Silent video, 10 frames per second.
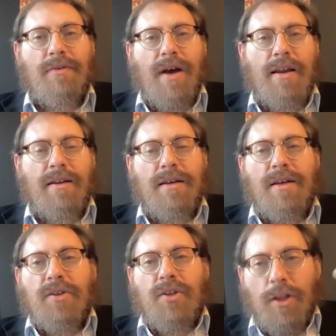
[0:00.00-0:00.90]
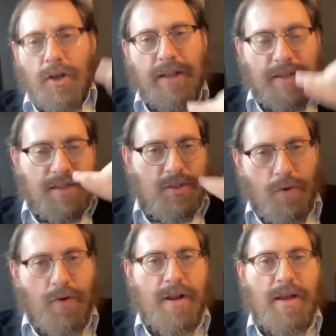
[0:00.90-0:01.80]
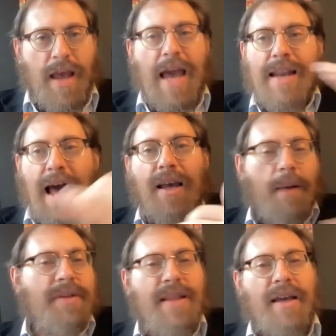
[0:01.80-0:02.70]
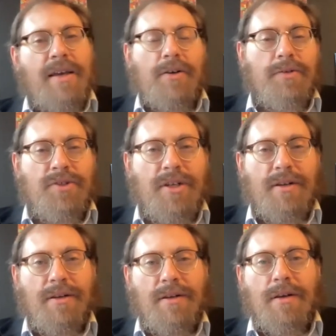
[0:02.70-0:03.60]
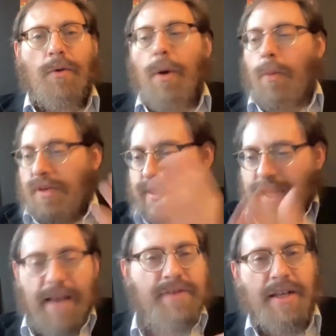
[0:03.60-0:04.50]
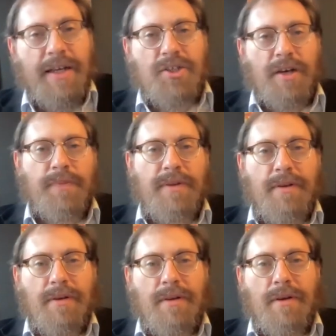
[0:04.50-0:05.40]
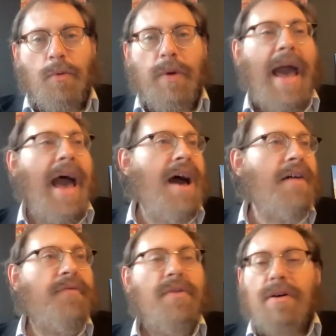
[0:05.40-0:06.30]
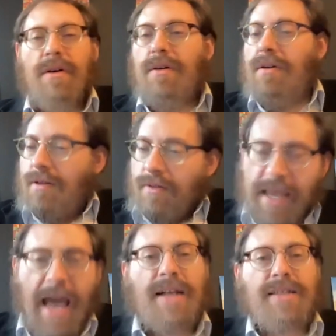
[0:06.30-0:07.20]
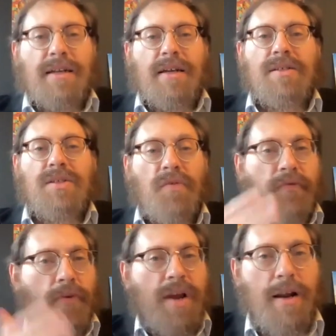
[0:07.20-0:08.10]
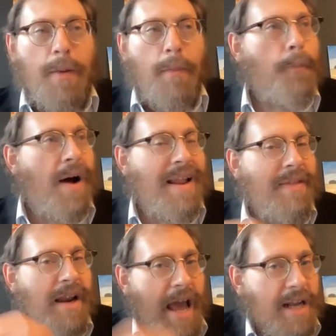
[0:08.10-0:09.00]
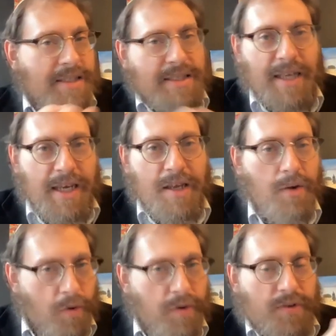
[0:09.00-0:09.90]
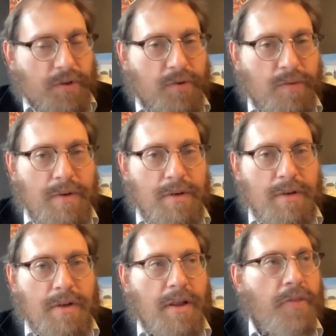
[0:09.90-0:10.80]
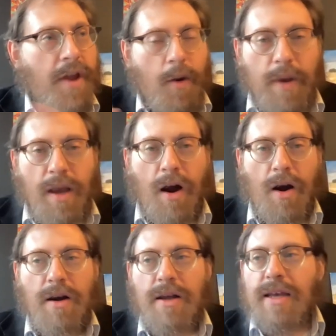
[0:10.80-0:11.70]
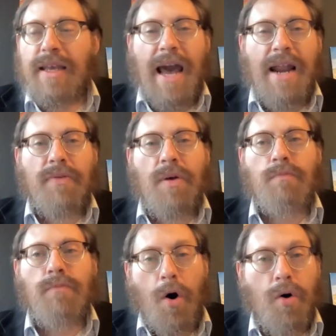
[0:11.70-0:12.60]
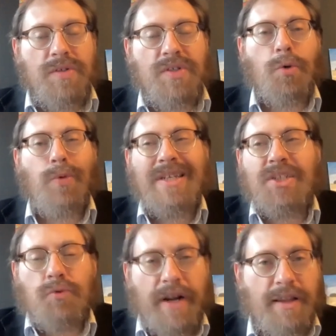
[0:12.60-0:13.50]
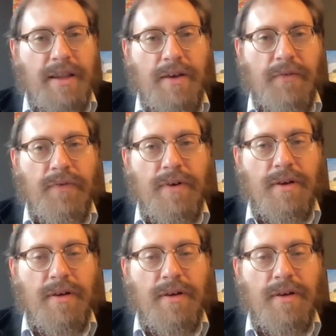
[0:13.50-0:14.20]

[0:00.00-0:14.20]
right, to look at this story and not come to that conclusion. We were slaves in Egypt. We have the Exodus, freedom, but in the next scene or two, there we are getting the most restrictive